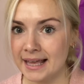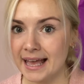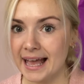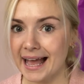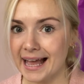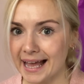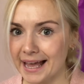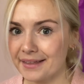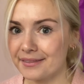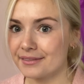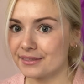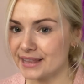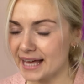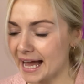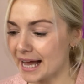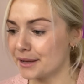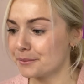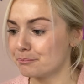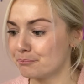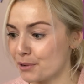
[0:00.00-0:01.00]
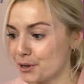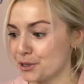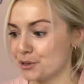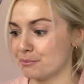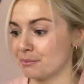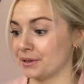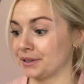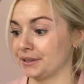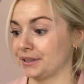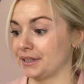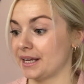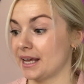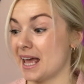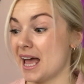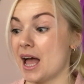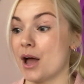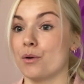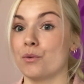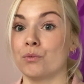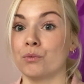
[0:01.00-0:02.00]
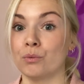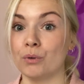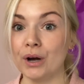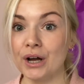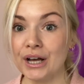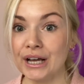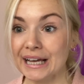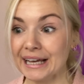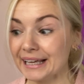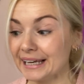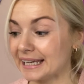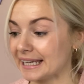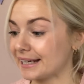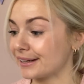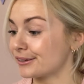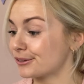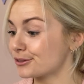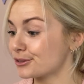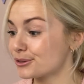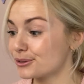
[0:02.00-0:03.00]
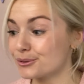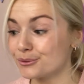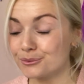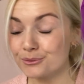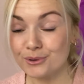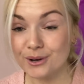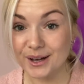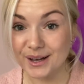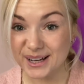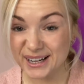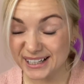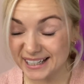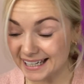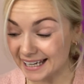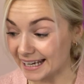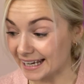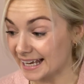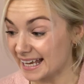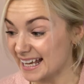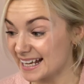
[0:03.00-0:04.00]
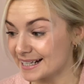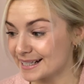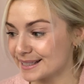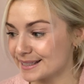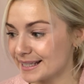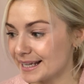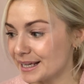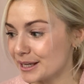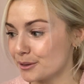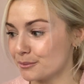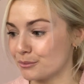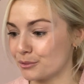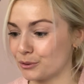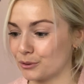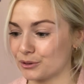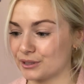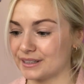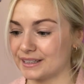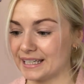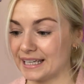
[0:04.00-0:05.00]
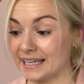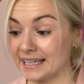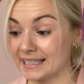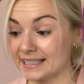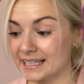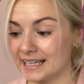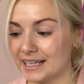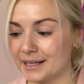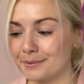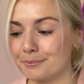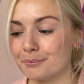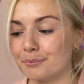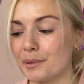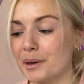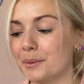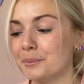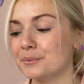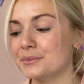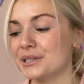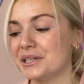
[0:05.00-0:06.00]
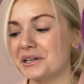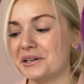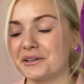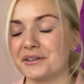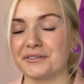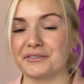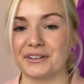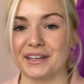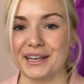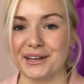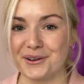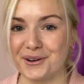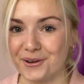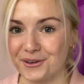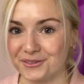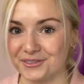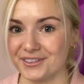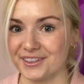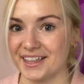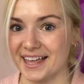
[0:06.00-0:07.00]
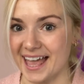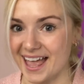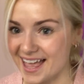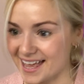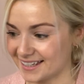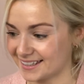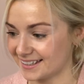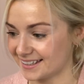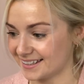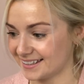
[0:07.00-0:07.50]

At that moment, a whirling, swirling sycamore seed bumped Harvey on the head.